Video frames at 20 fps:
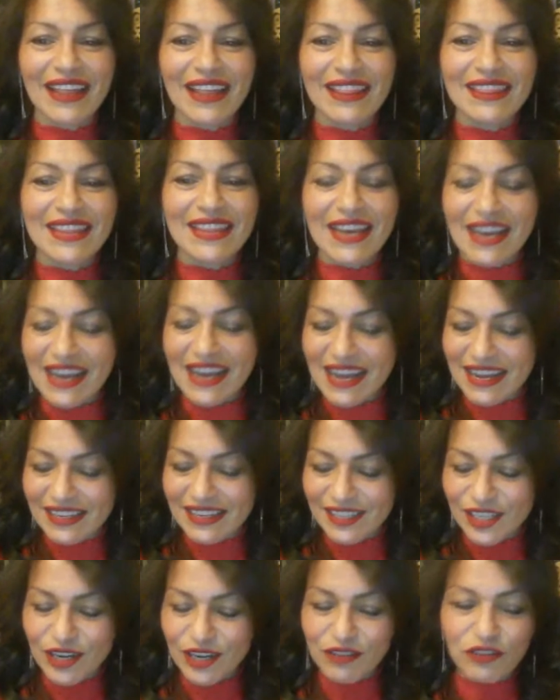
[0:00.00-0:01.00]

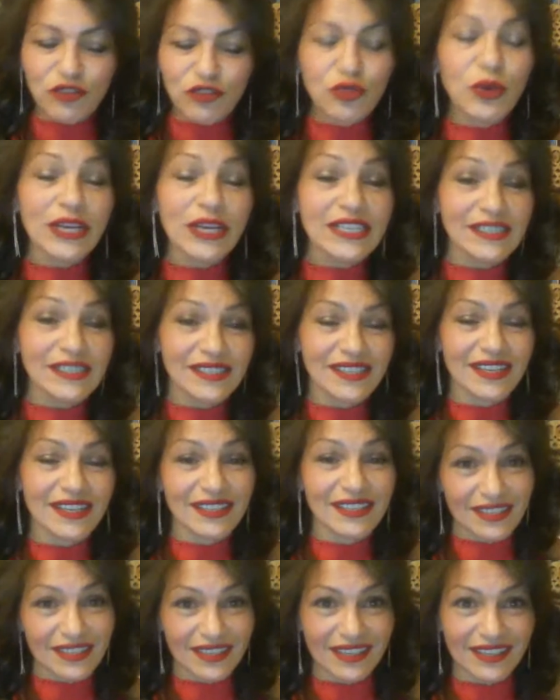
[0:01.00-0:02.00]
the sort of twists
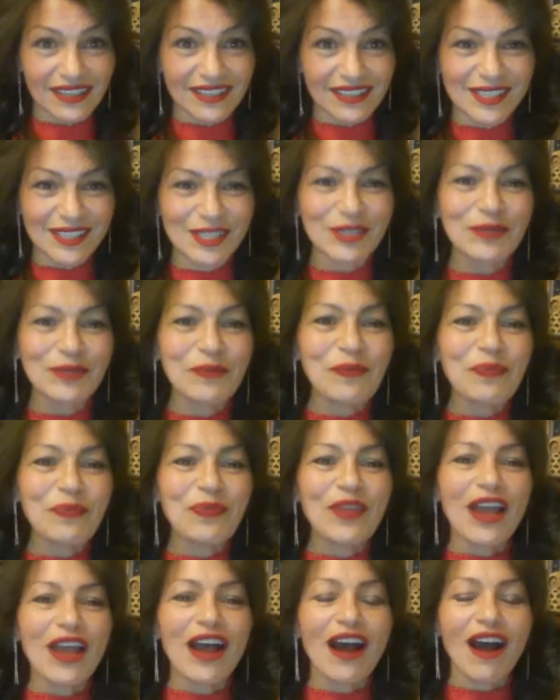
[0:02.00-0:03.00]
and turns
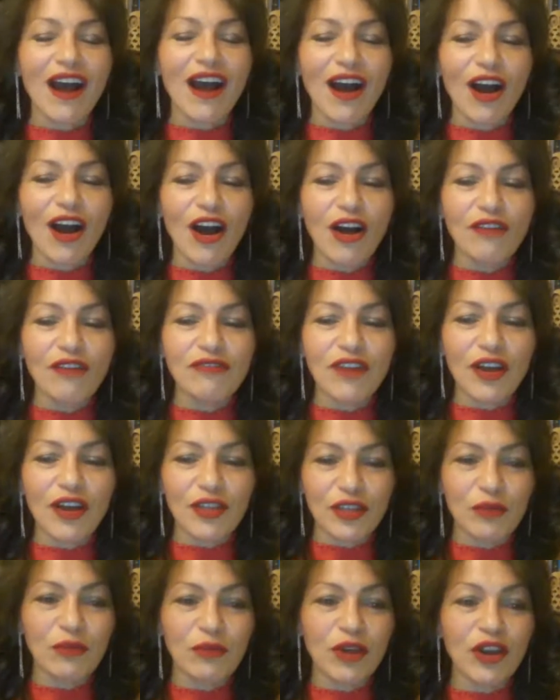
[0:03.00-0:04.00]
of
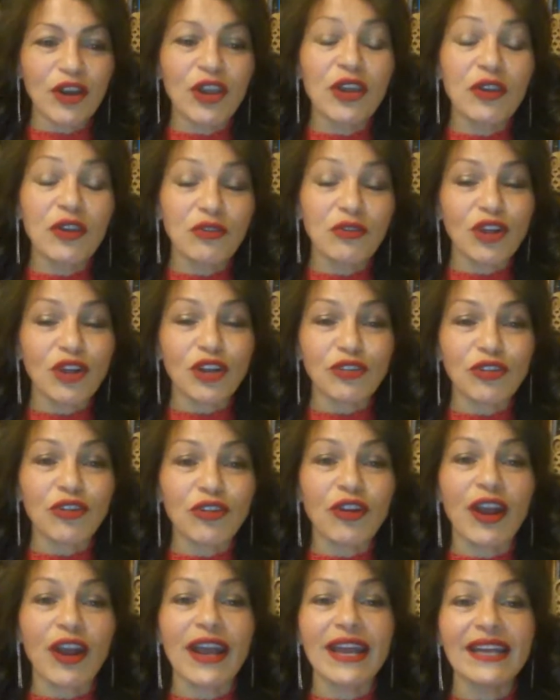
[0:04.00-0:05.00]
the Mercury
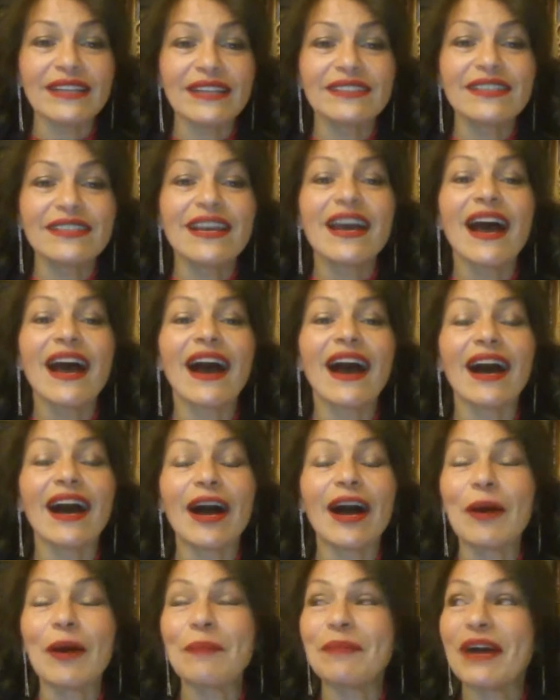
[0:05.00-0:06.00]
retrograde,
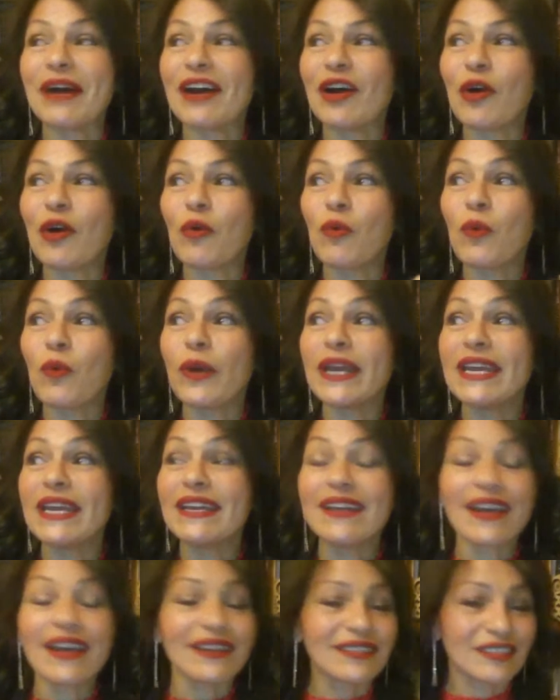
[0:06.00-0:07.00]
we
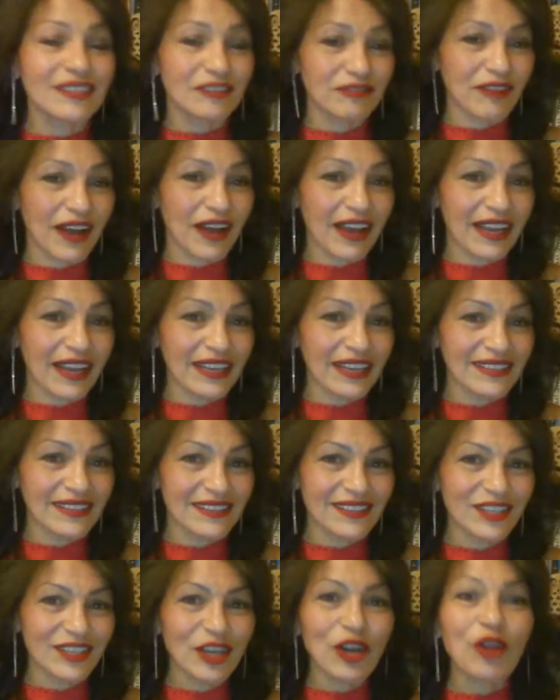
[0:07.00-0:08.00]
get to
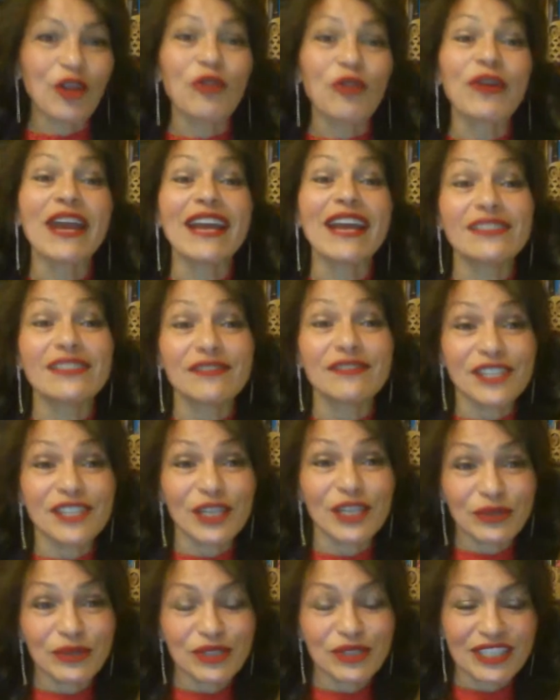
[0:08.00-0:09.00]
find creative
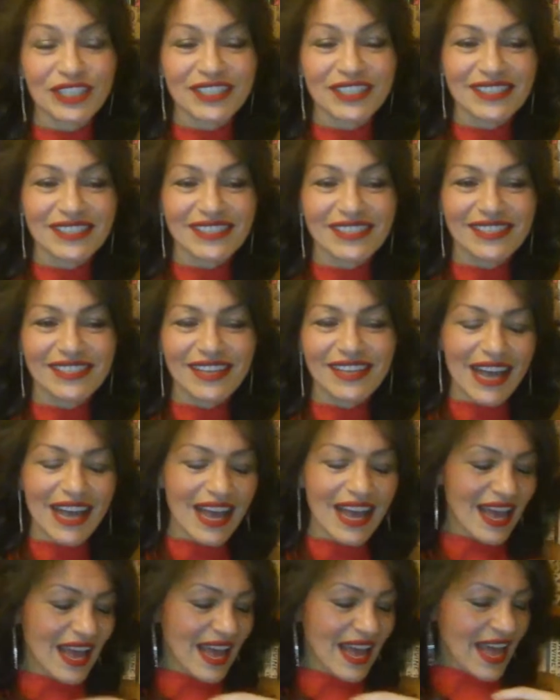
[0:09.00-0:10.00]
solutions.
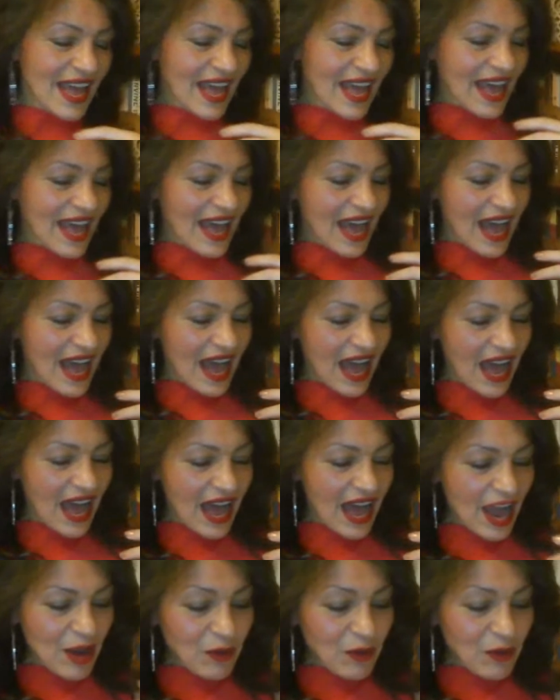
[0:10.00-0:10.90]
I